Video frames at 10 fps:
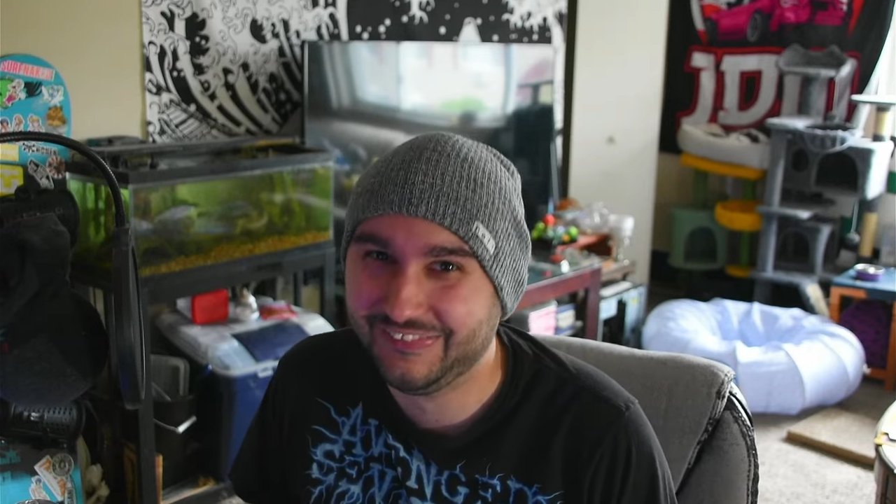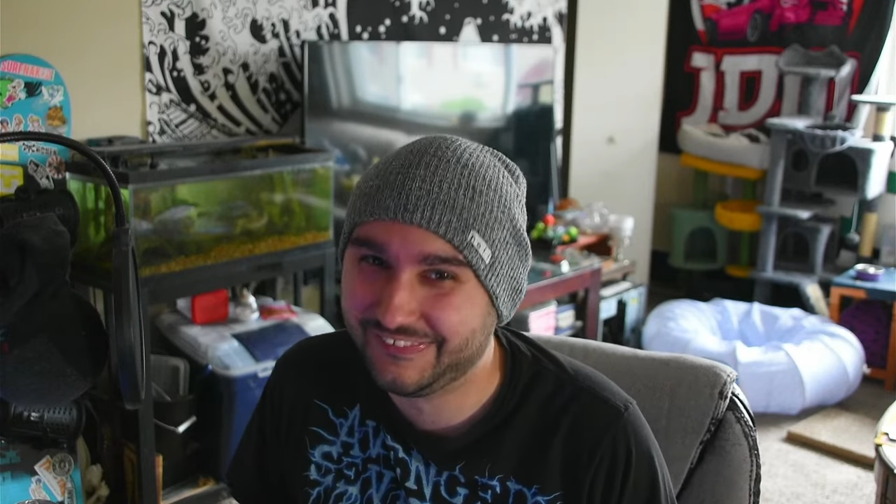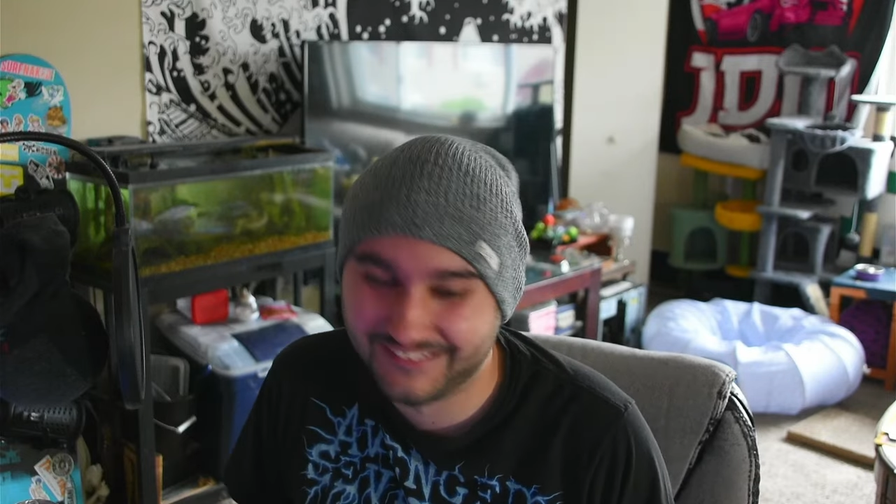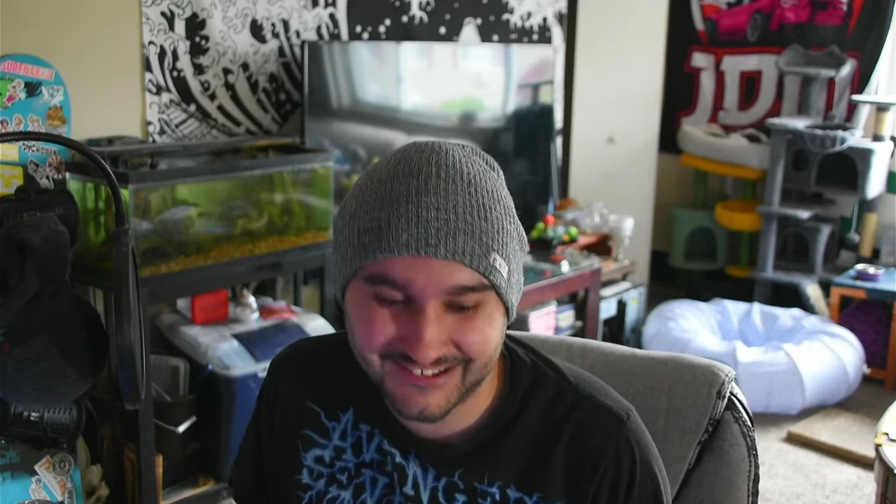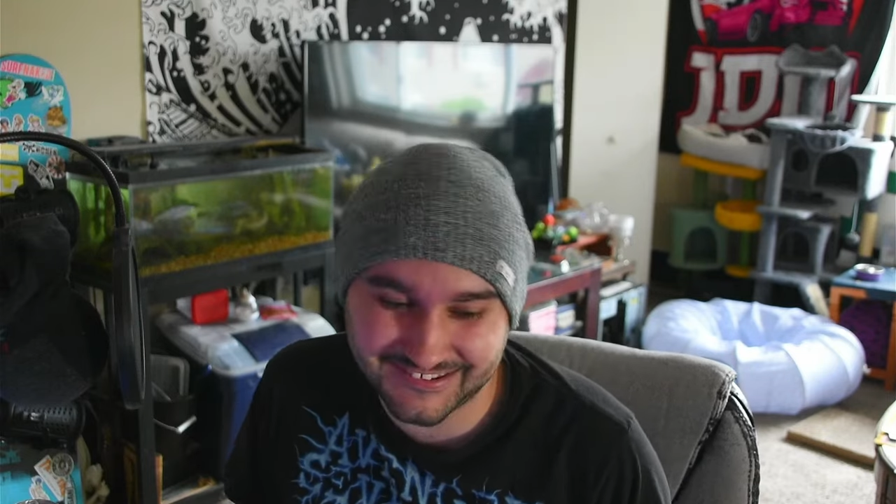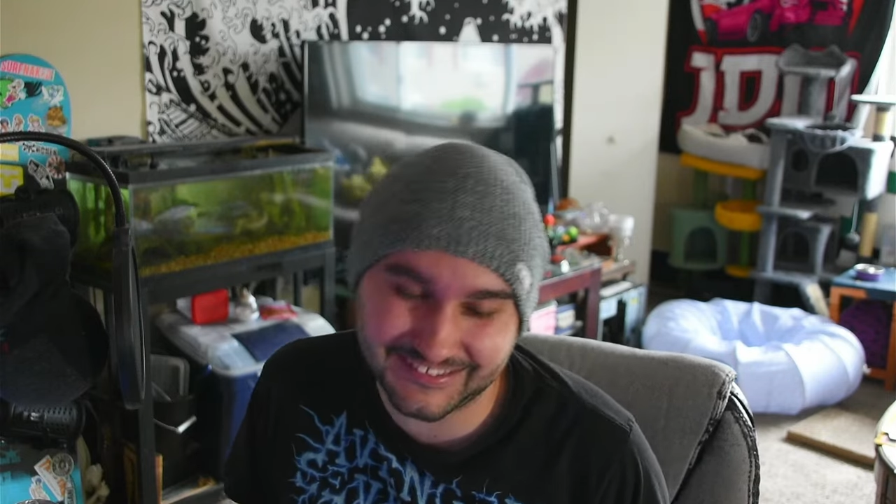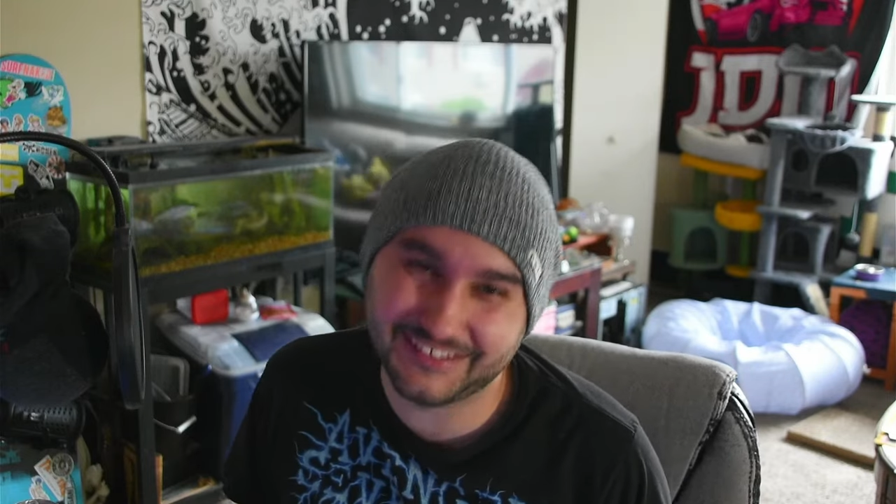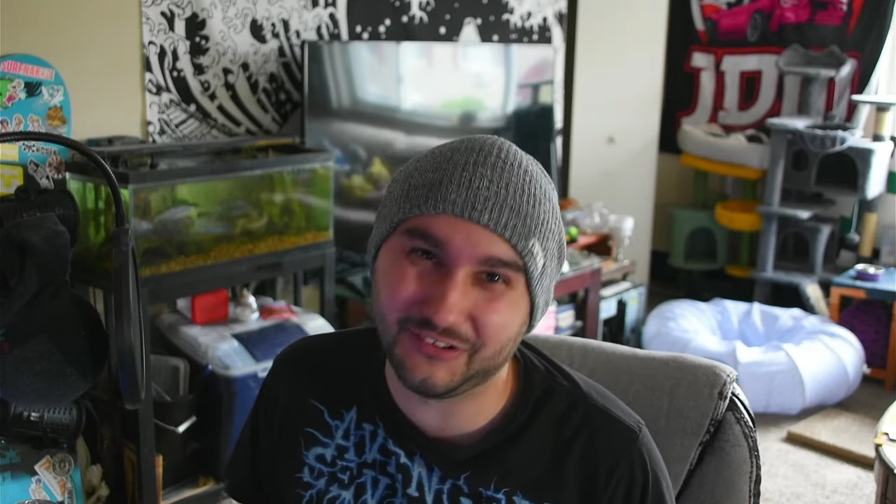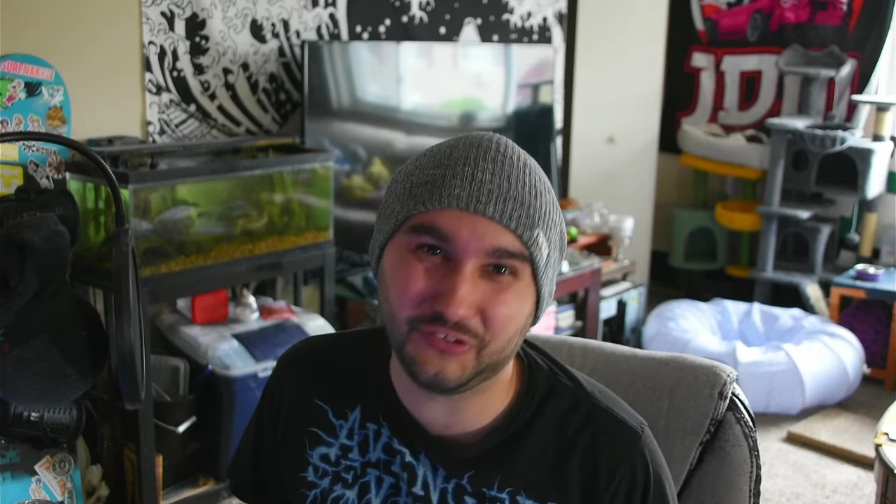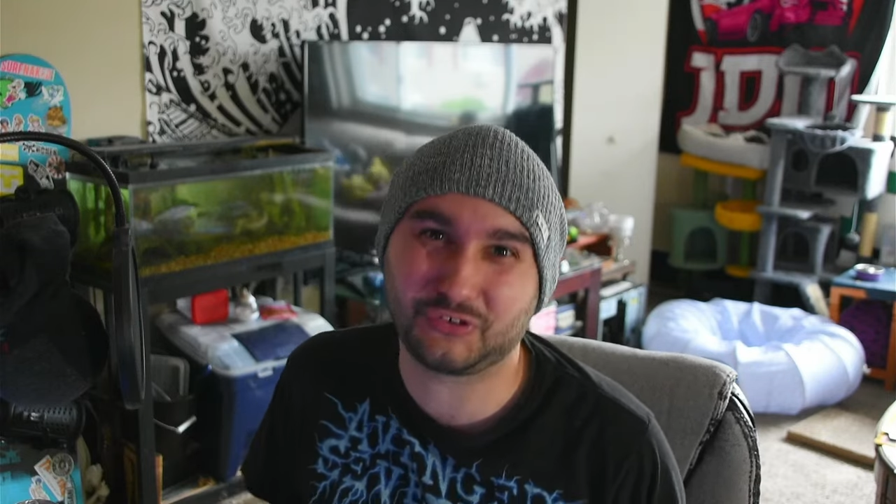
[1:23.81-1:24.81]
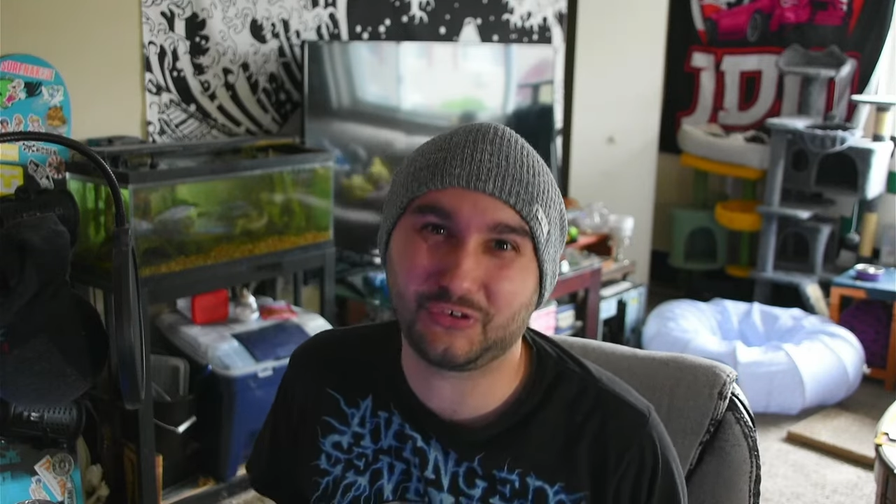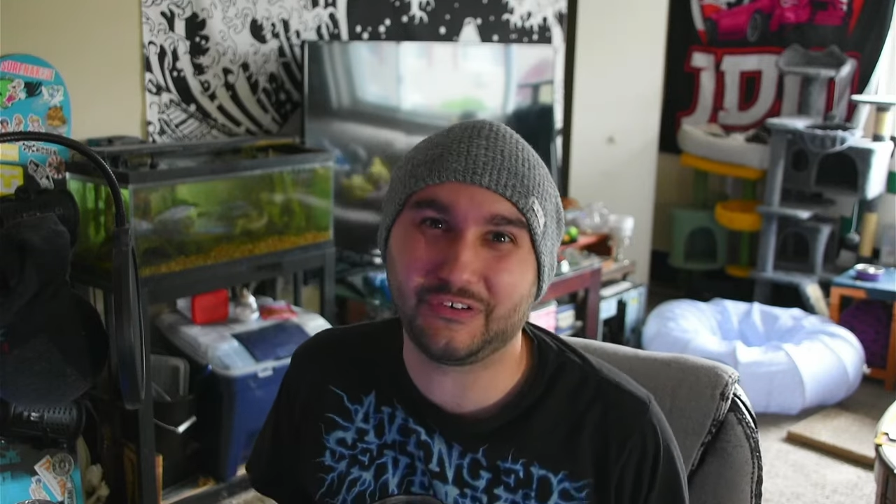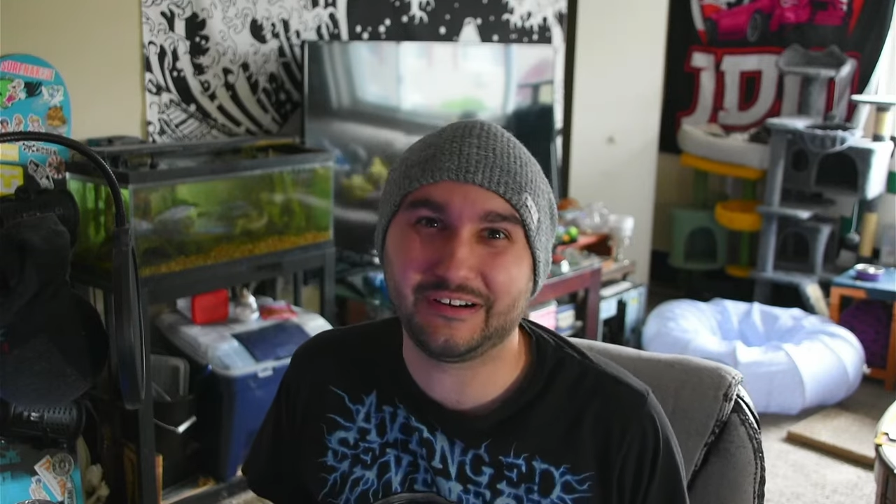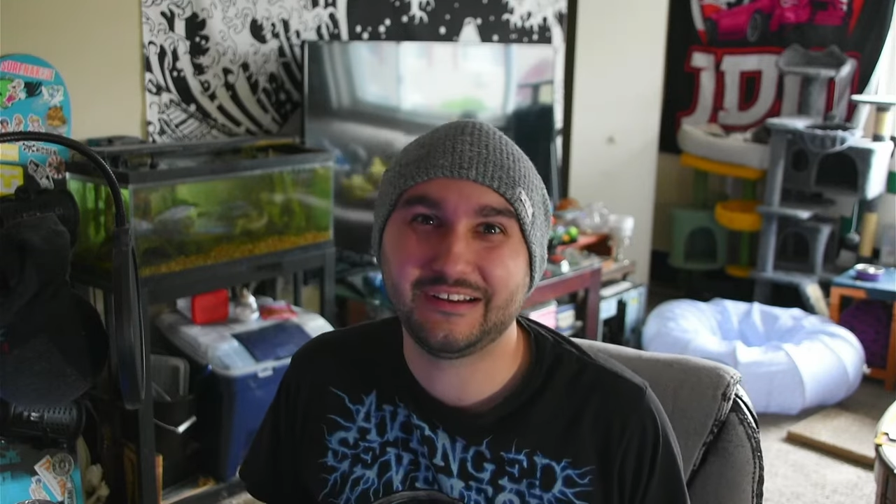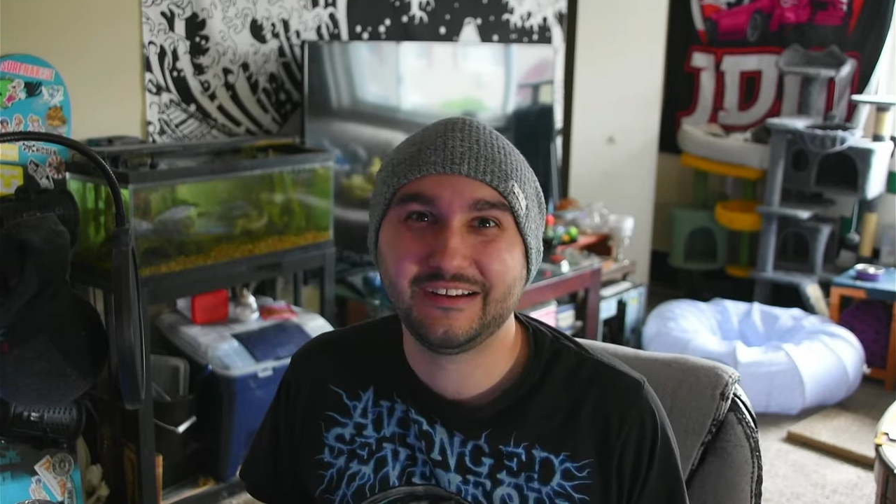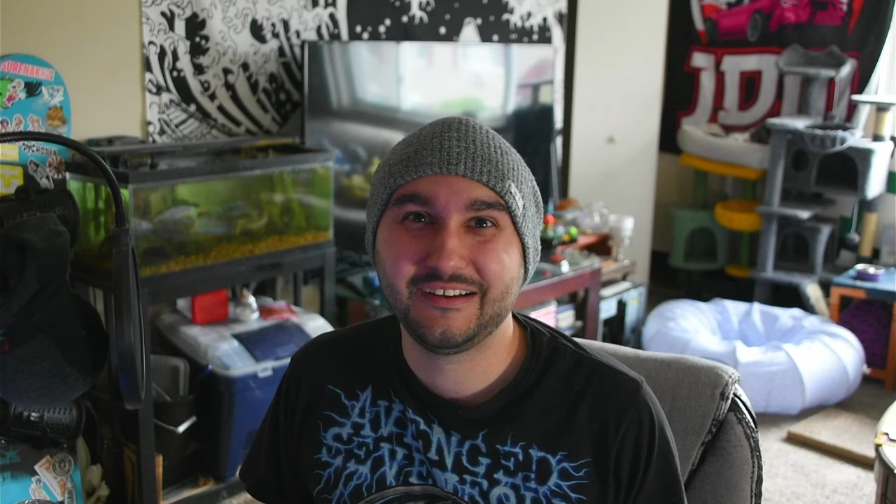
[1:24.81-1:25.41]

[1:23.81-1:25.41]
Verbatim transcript: this little short